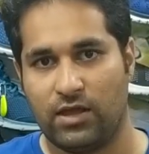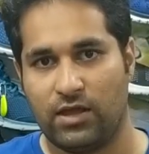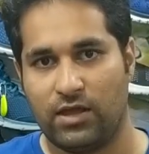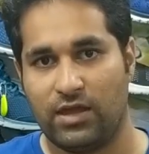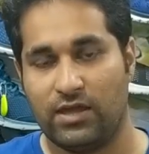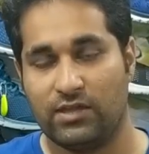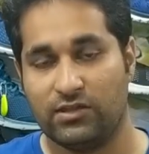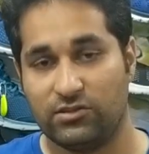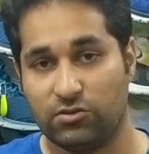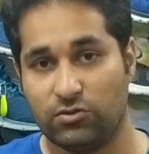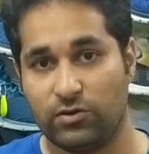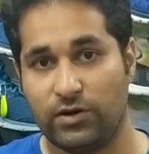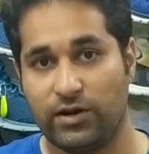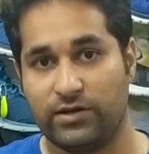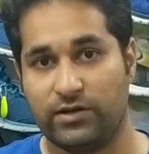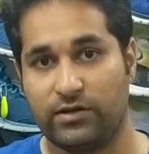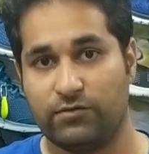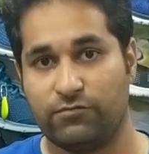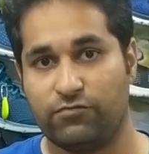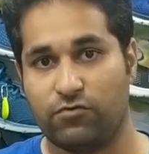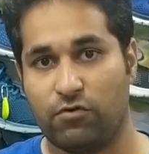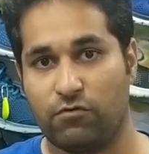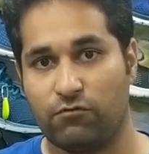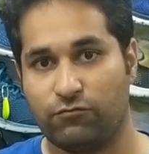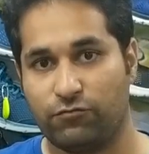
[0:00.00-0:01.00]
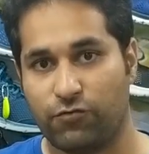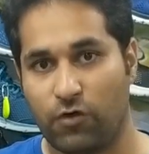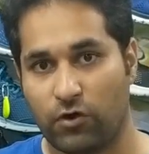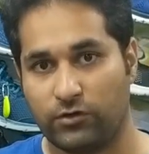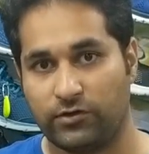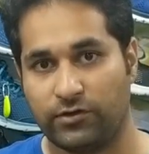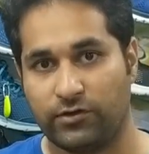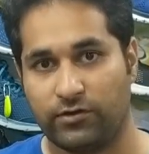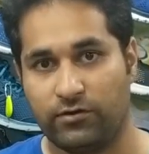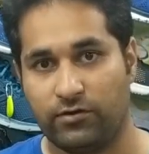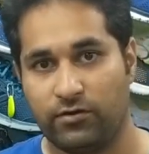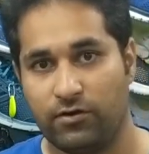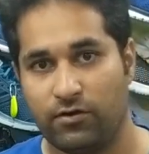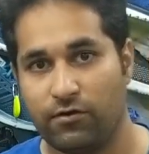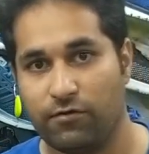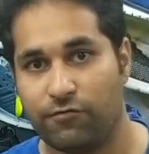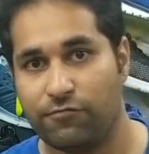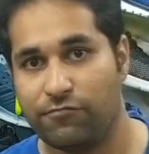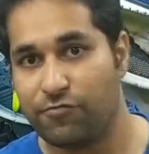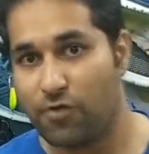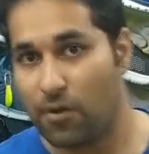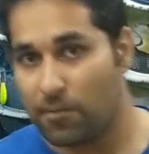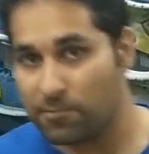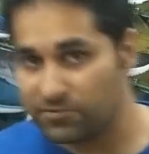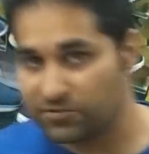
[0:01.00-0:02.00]
insulated from water,
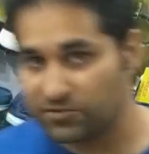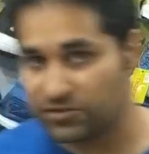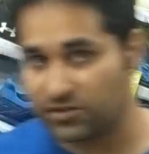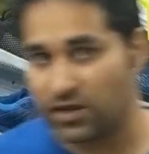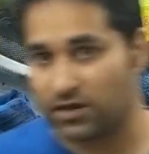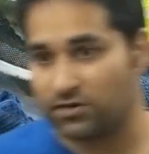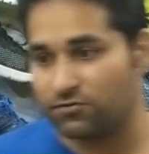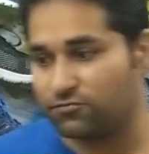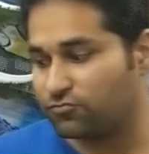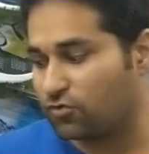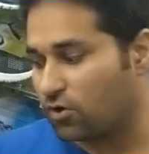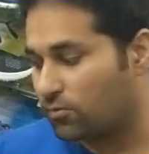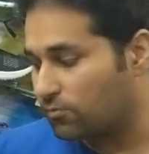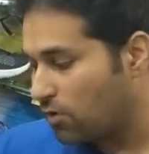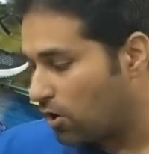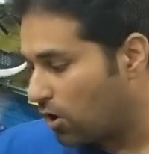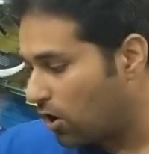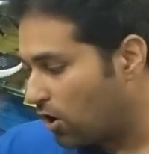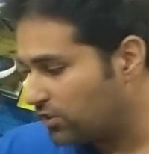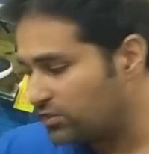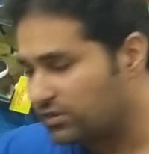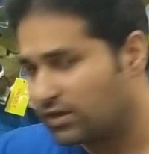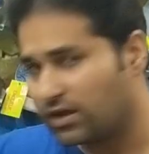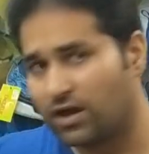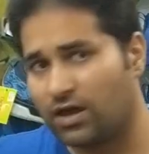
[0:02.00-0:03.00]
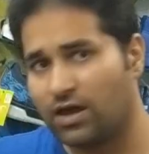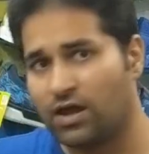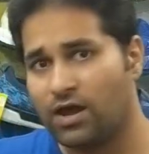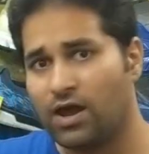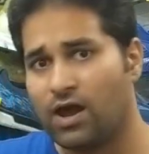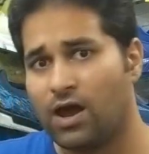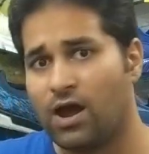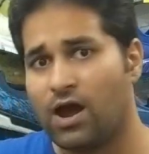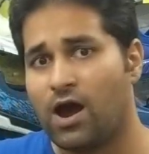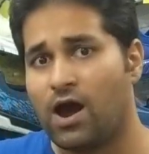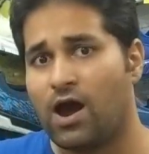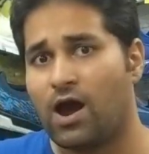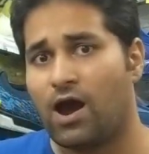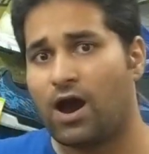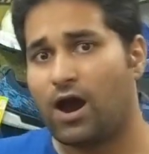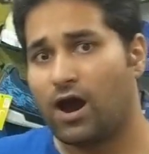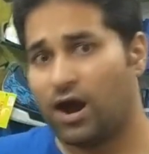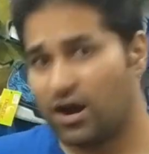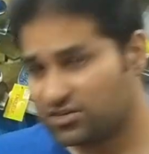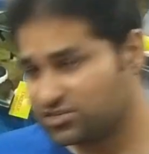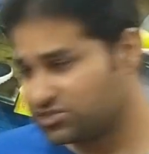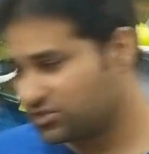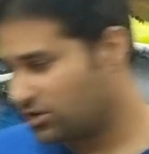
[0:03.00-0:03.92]
from sun, from all the harsh